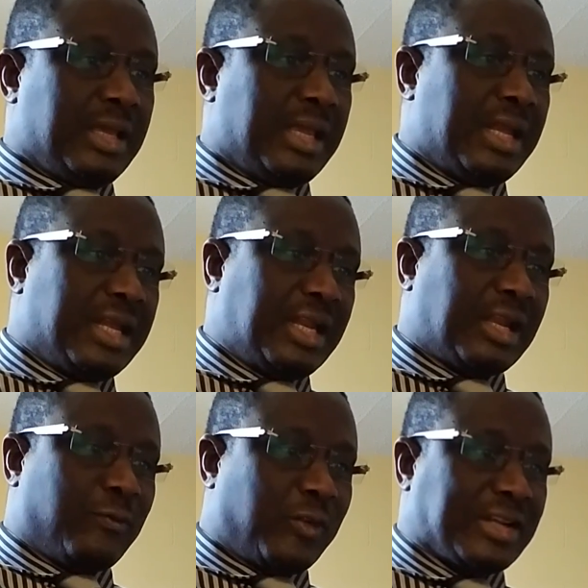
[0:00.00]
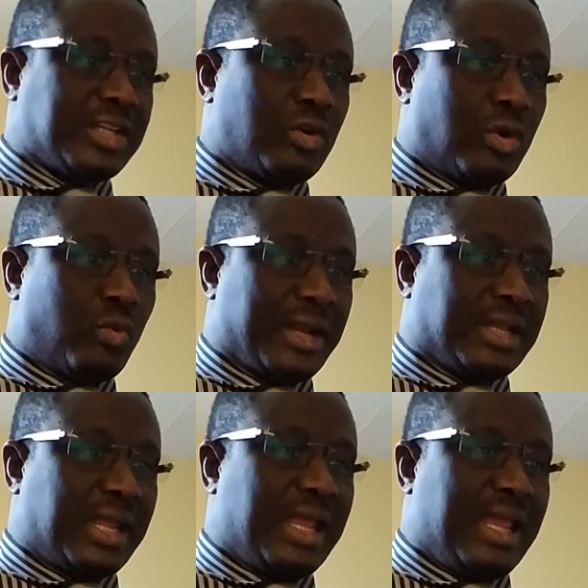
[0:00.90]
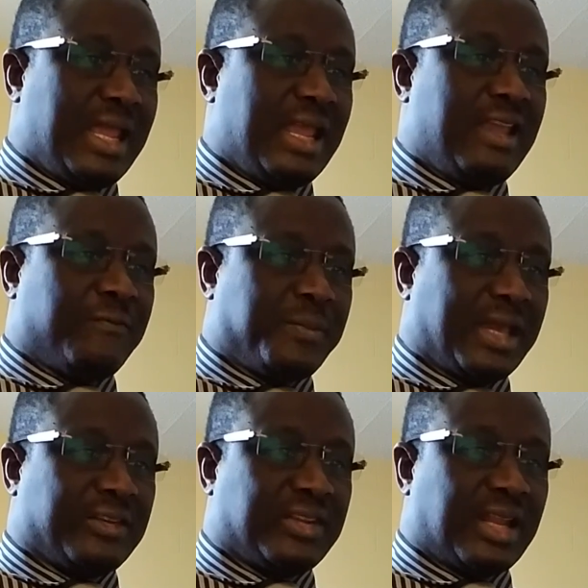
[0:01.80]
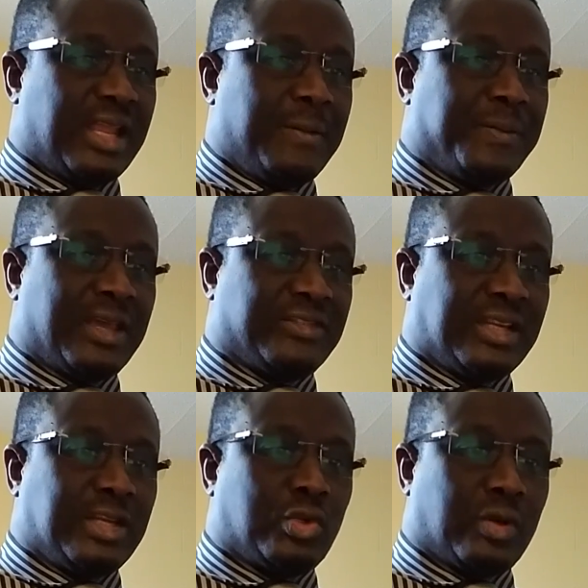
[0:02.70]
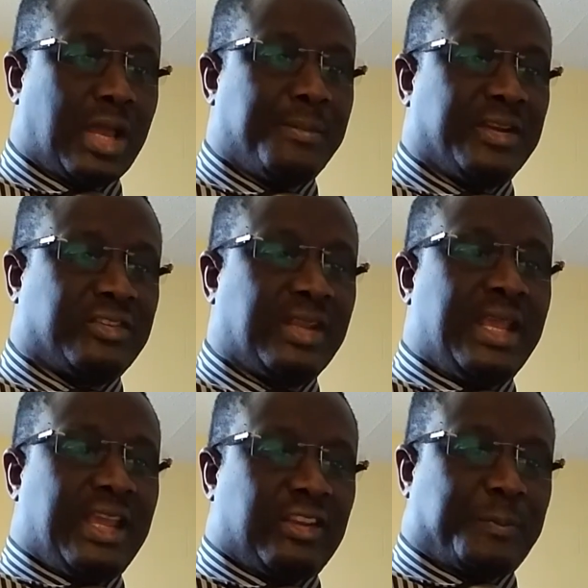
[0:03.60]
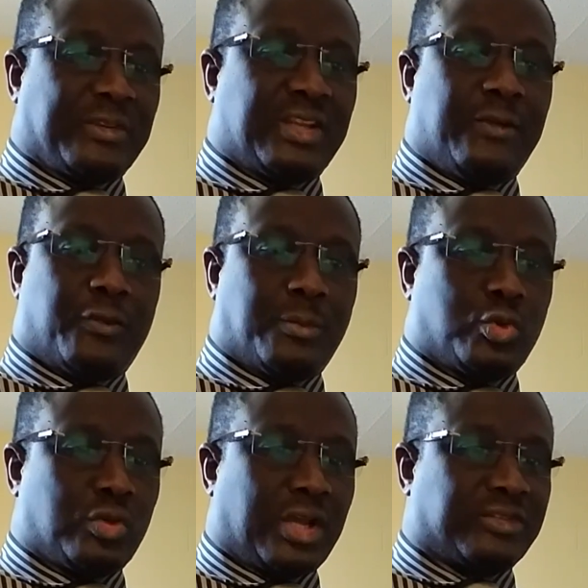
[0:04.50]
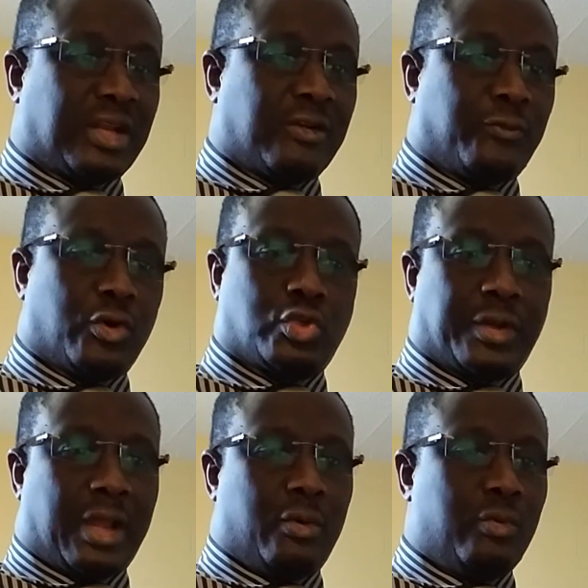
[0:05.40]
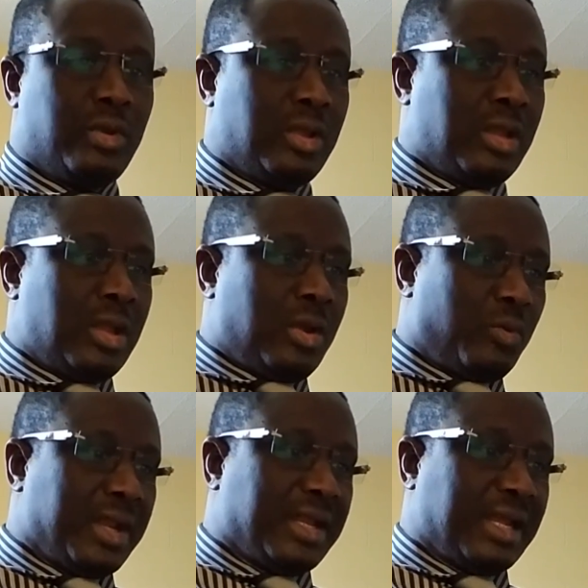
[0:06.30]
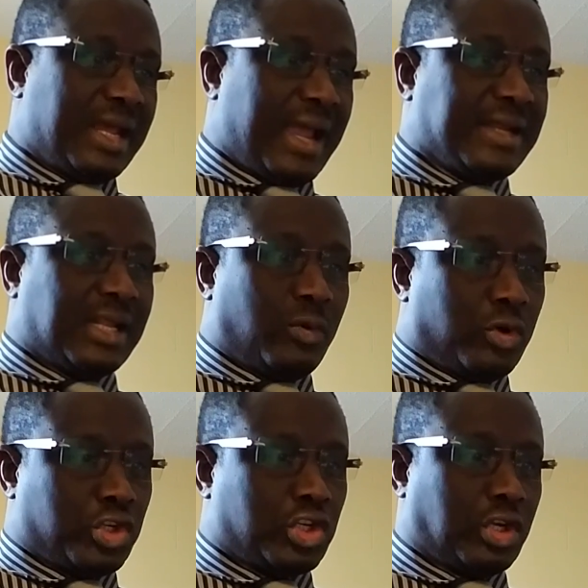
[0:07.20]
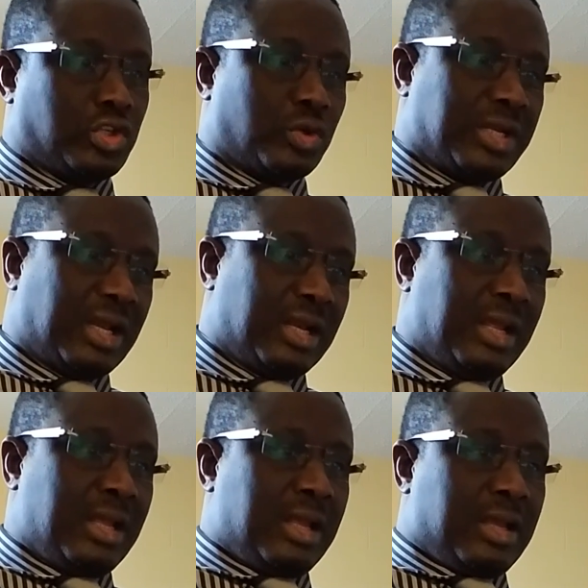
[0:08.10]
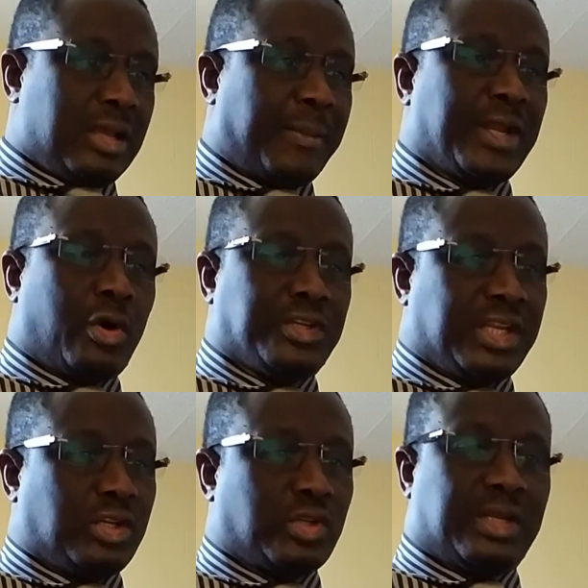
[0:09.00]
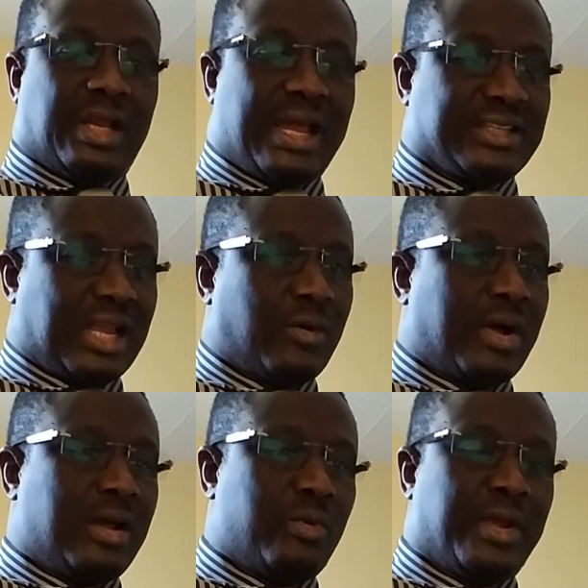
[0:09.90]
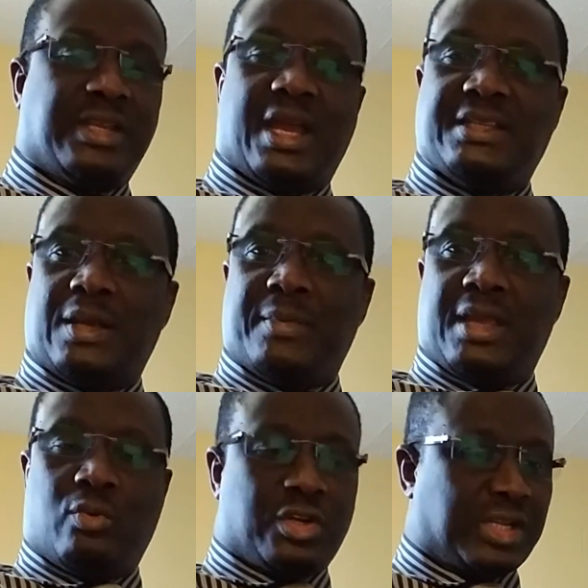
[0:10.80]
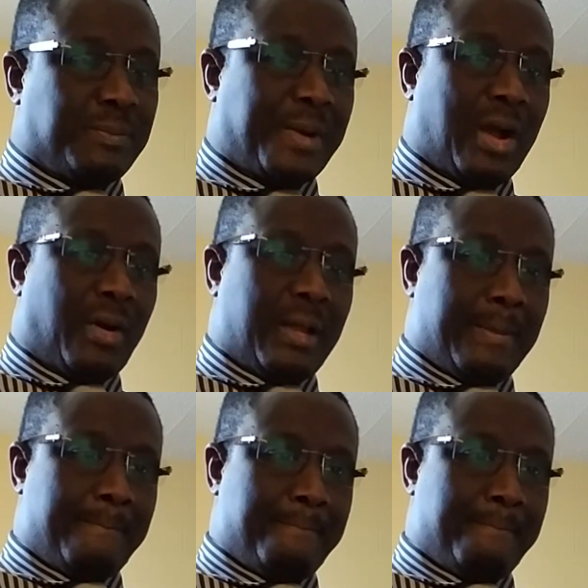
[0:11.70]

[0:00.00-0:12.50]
Indeed, reflecting on what they, AFPRC and APRC did to Gambians, especially from 2004 to now, when Deda Haidara was shot until to the last hour when Yahya Jammeh was in power,